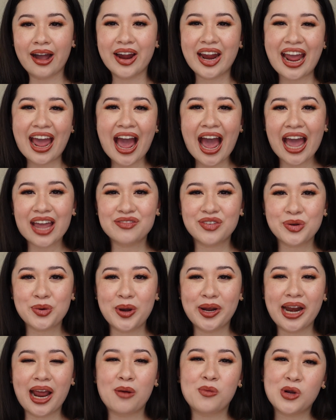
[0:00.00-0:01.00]
Alright, hi
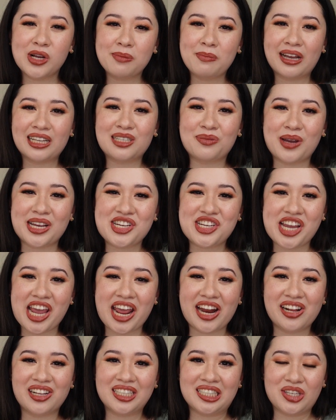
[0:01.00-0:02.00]
everyone and welcome back to my
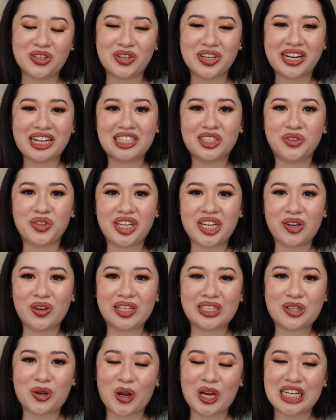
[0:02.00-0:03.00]
channel. So today's video
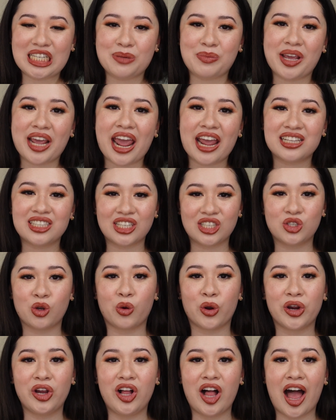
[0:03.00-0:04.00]
is going to be a
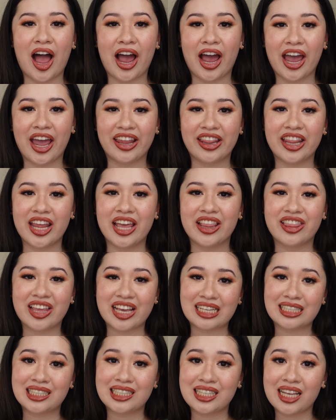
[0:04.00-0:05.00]
tutorial on
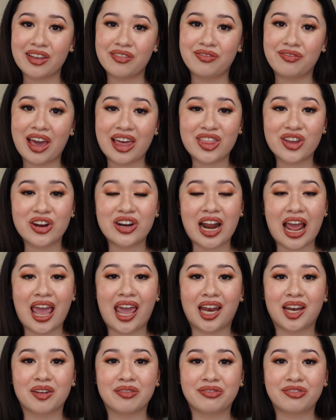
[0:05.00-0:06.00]
this feathered
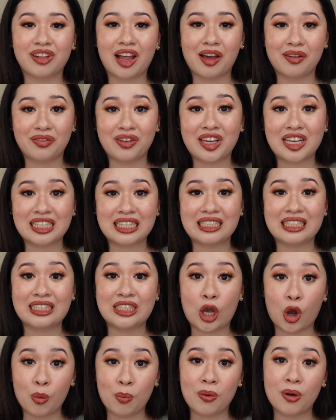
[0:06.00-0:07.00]
and fluffy
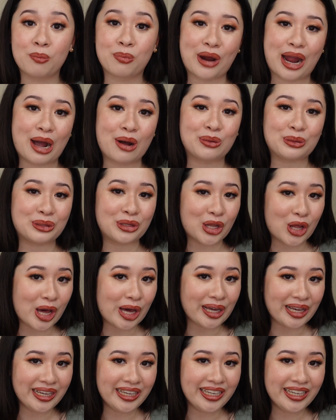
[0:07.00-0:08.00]
soap brow
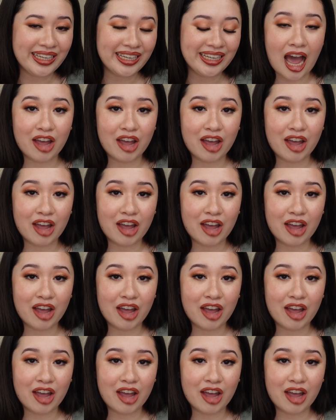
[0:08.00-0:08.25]
look.